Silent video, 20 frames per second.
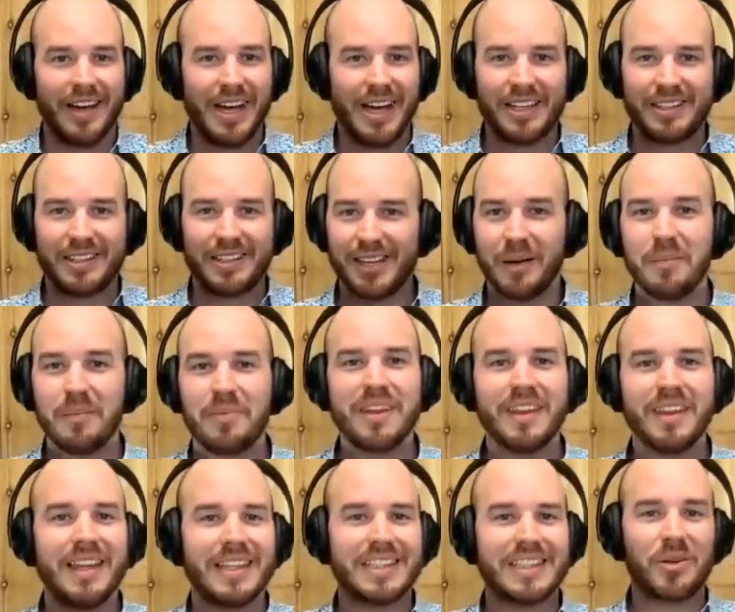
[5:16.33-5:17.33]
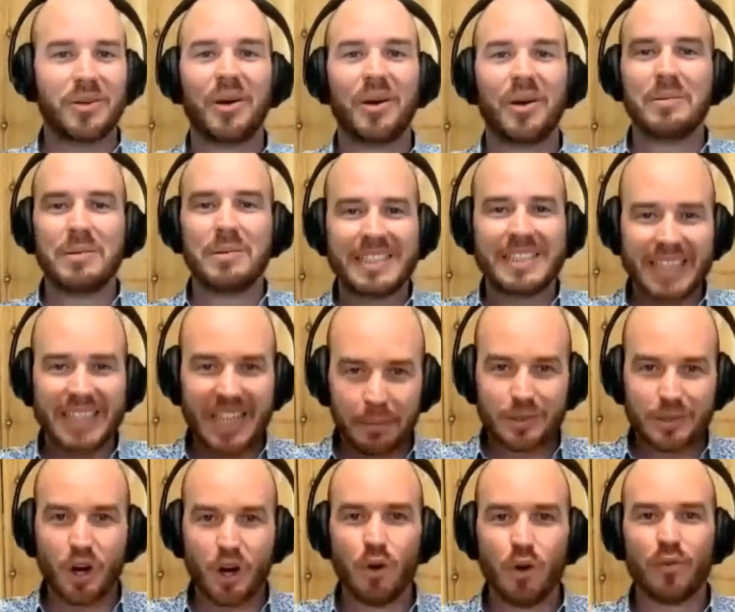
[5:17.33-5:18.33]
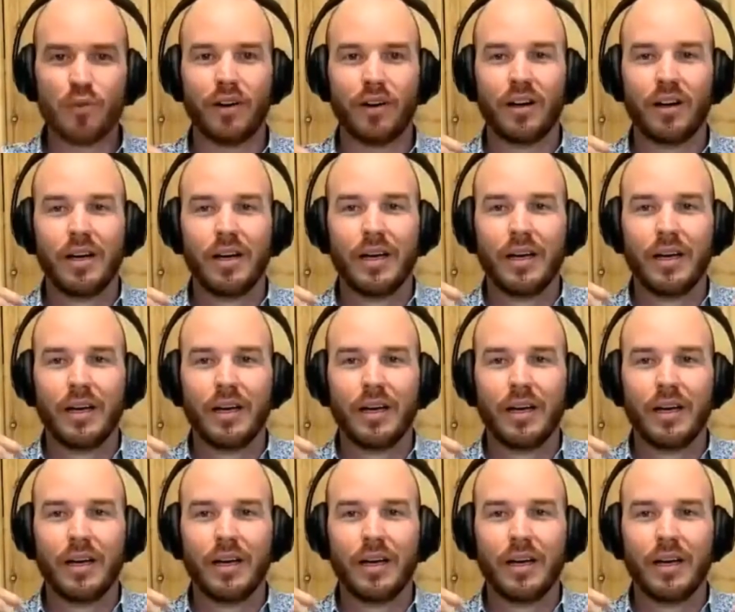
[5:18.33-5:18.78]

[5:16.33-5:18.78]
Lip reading: something that's going to be skipped over.